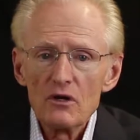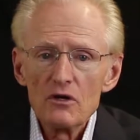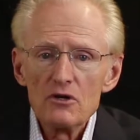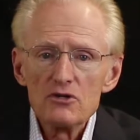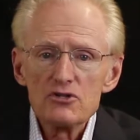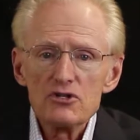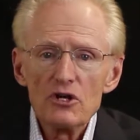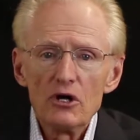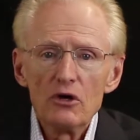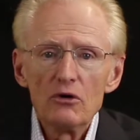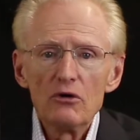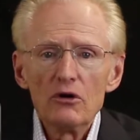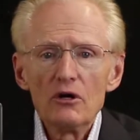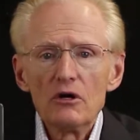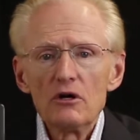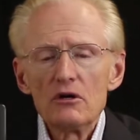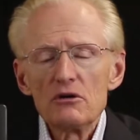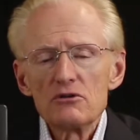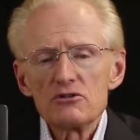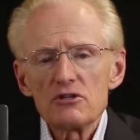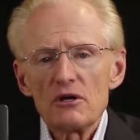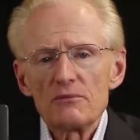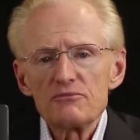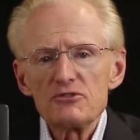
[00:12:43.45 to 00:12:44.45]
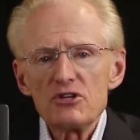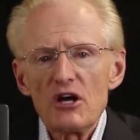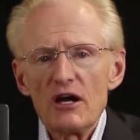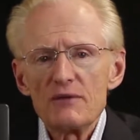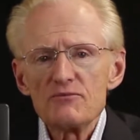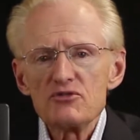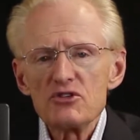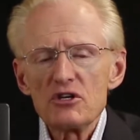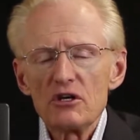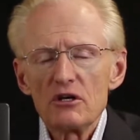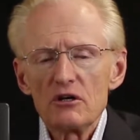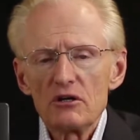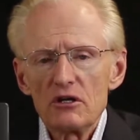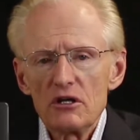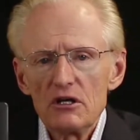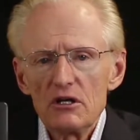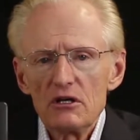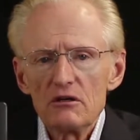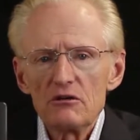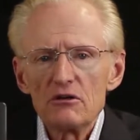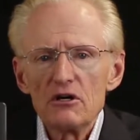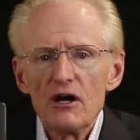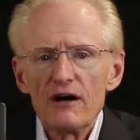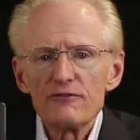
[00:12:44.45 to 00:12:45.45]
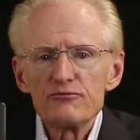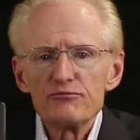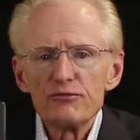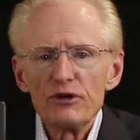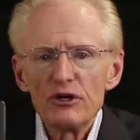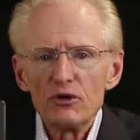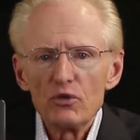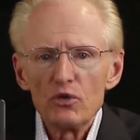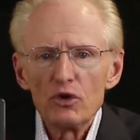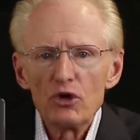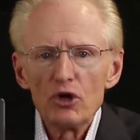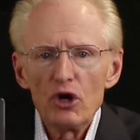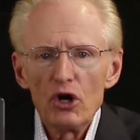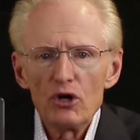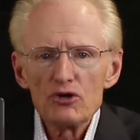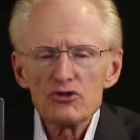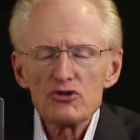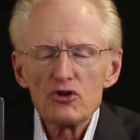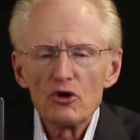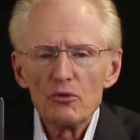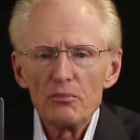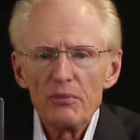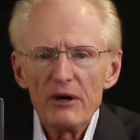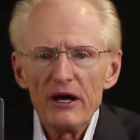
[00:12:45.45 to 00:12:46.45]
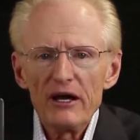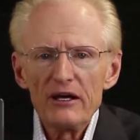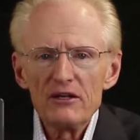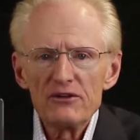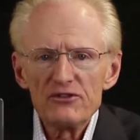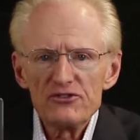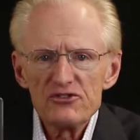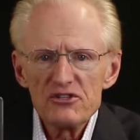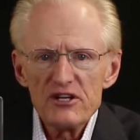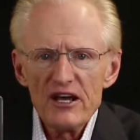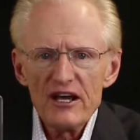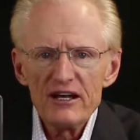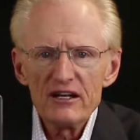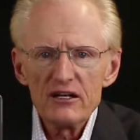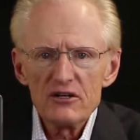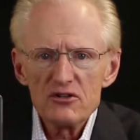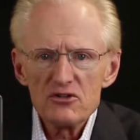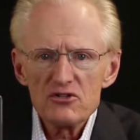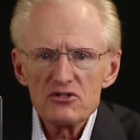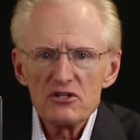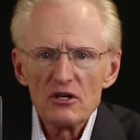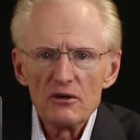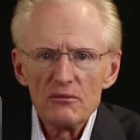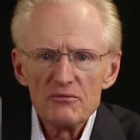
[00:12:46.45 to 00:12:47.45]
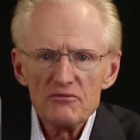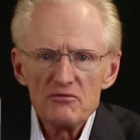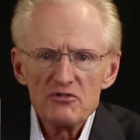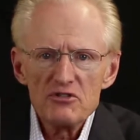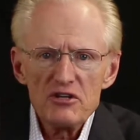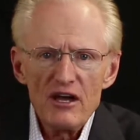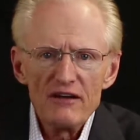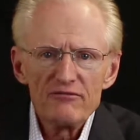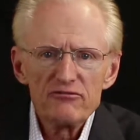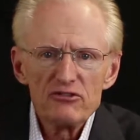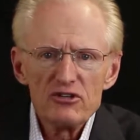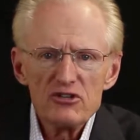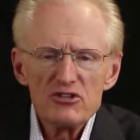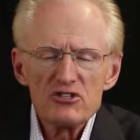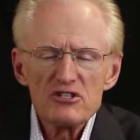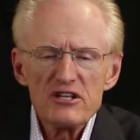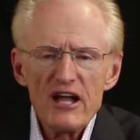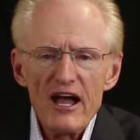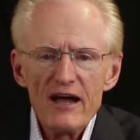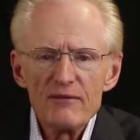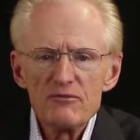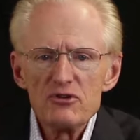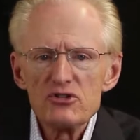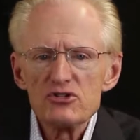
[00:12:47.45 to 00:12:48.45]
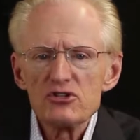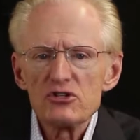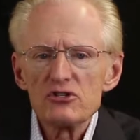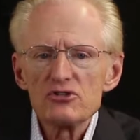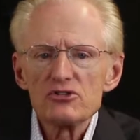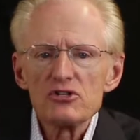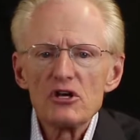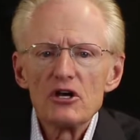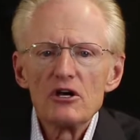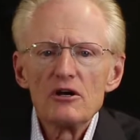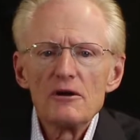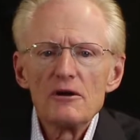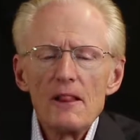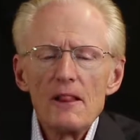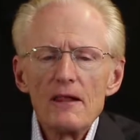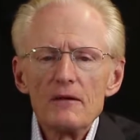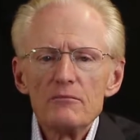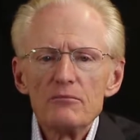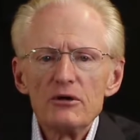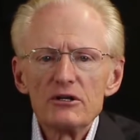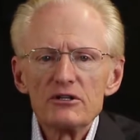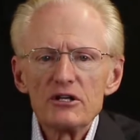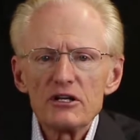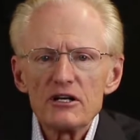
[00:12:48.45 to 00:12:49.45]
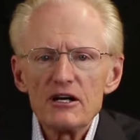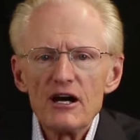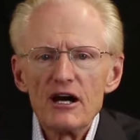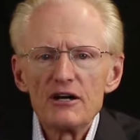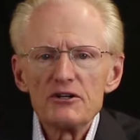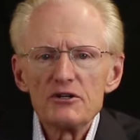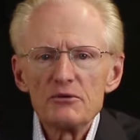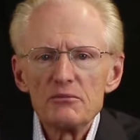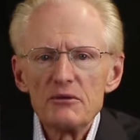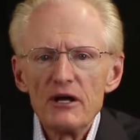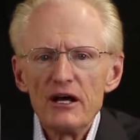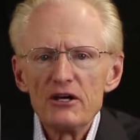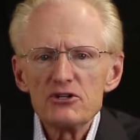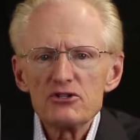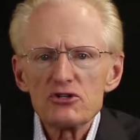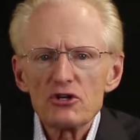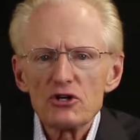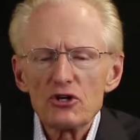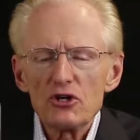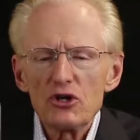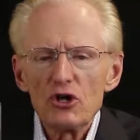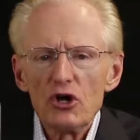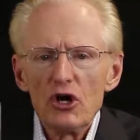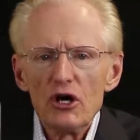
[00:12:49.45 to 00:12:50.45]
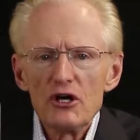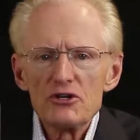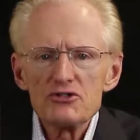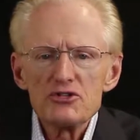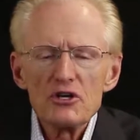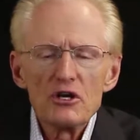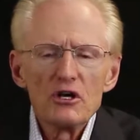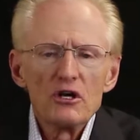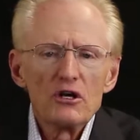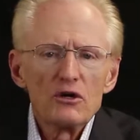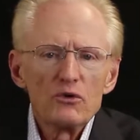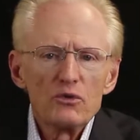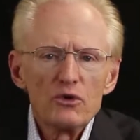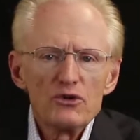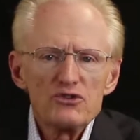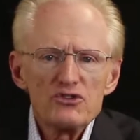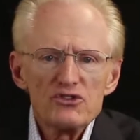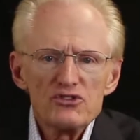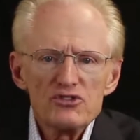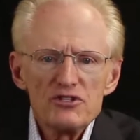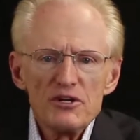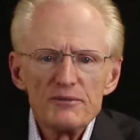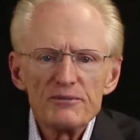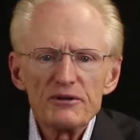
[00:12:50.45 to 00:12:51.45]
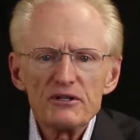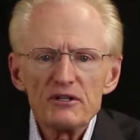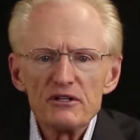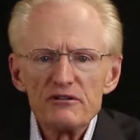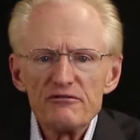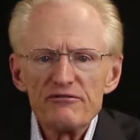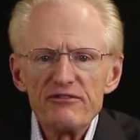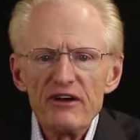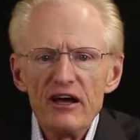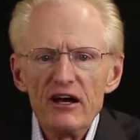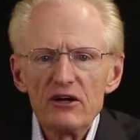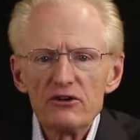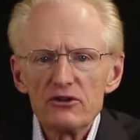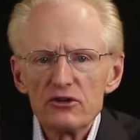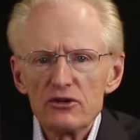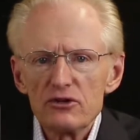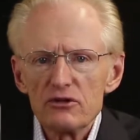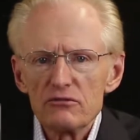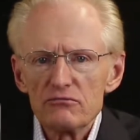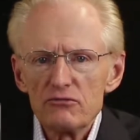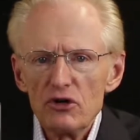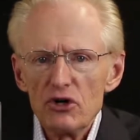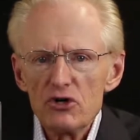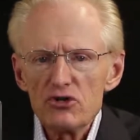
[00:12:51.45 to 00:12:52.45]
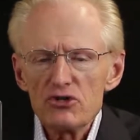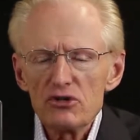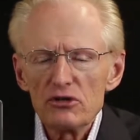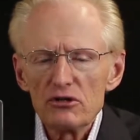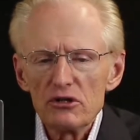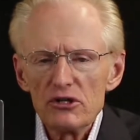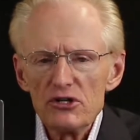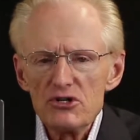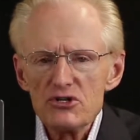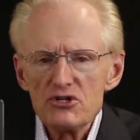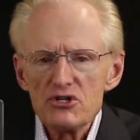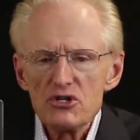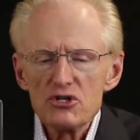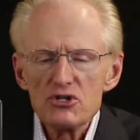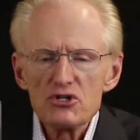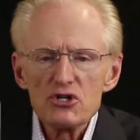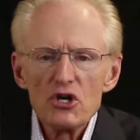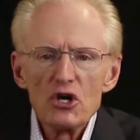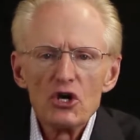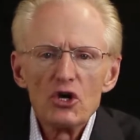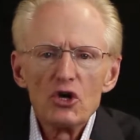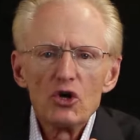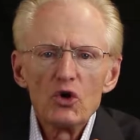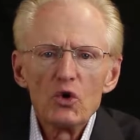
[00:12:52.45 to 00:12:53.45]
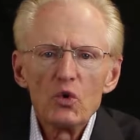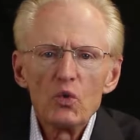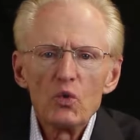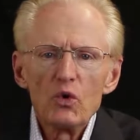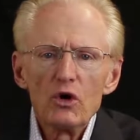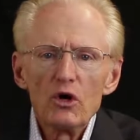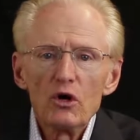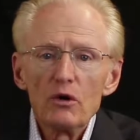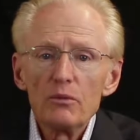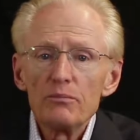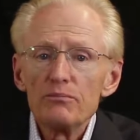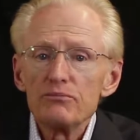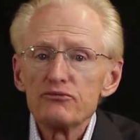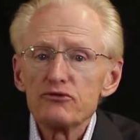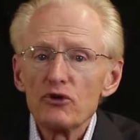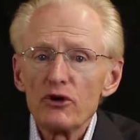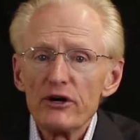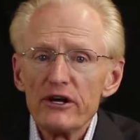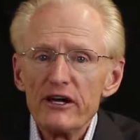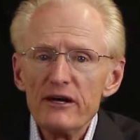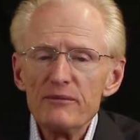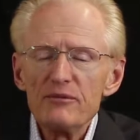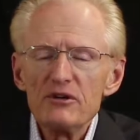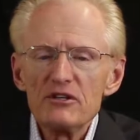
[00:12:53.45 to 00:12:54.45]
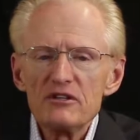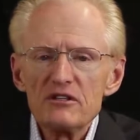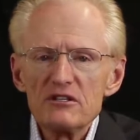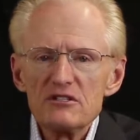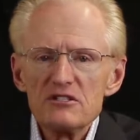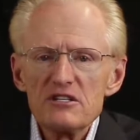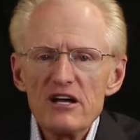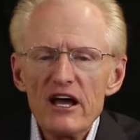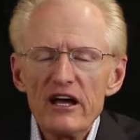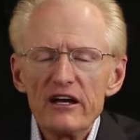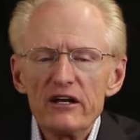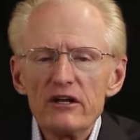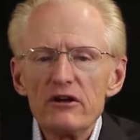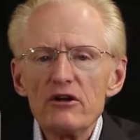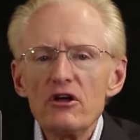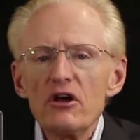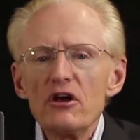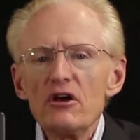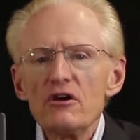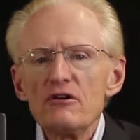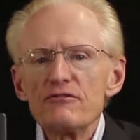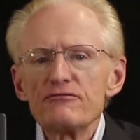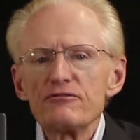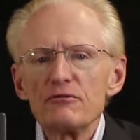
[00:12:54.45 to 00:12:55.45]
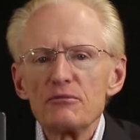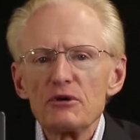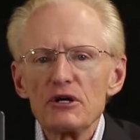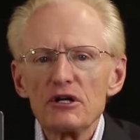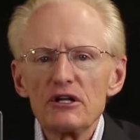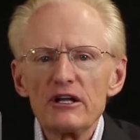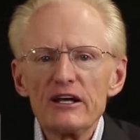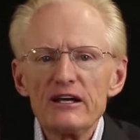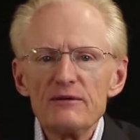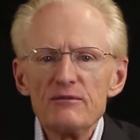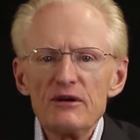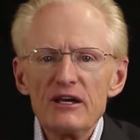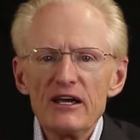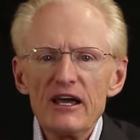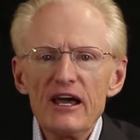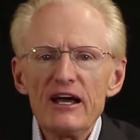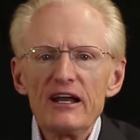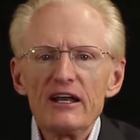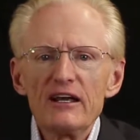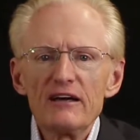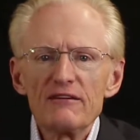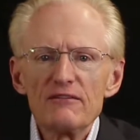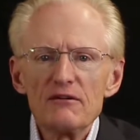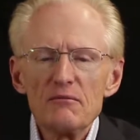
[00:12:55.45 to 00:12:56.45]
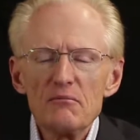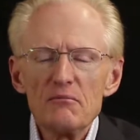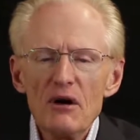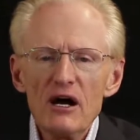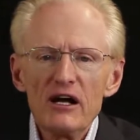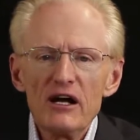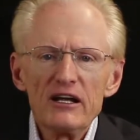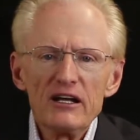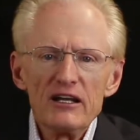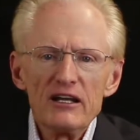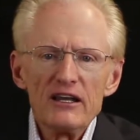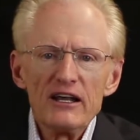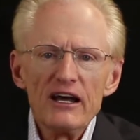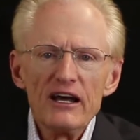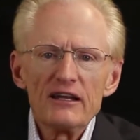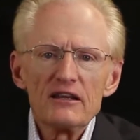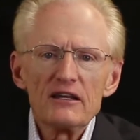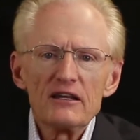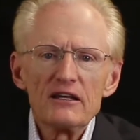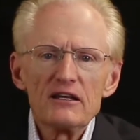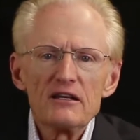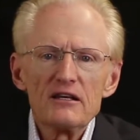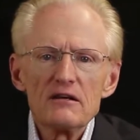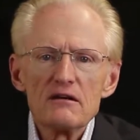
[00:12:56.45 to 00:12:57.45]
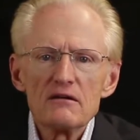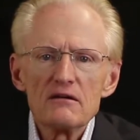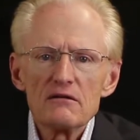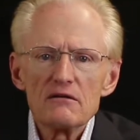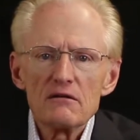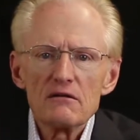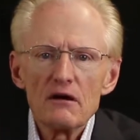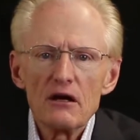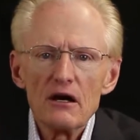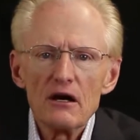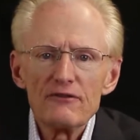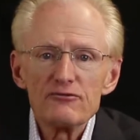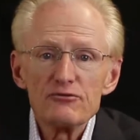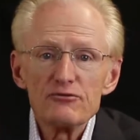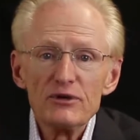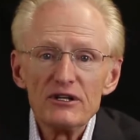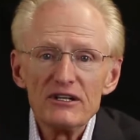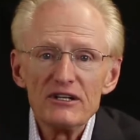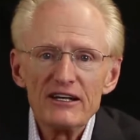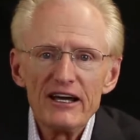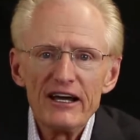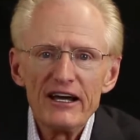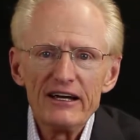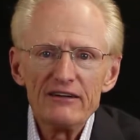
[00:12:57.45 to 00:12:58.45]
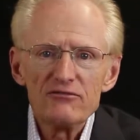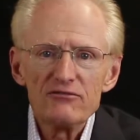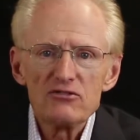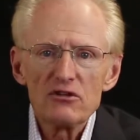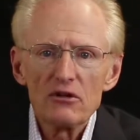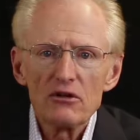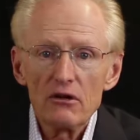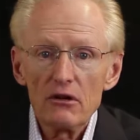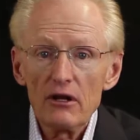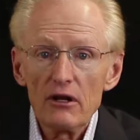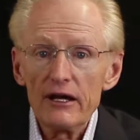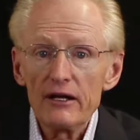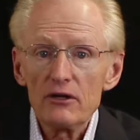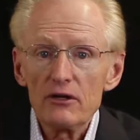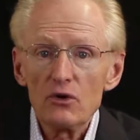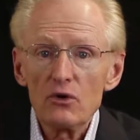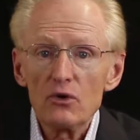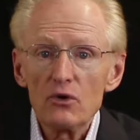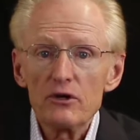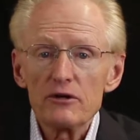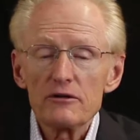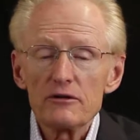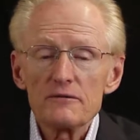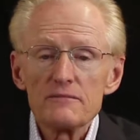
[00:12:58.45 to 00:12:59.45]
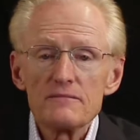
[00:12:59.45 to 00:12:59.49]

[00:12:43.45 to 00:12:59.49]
So sometimes here the government will also pay the tenant some severance damages, but the condemnation clause, which is typically found in commercial leases, will prohibit the tenant from claiming any of the money that the government gave to the landlord.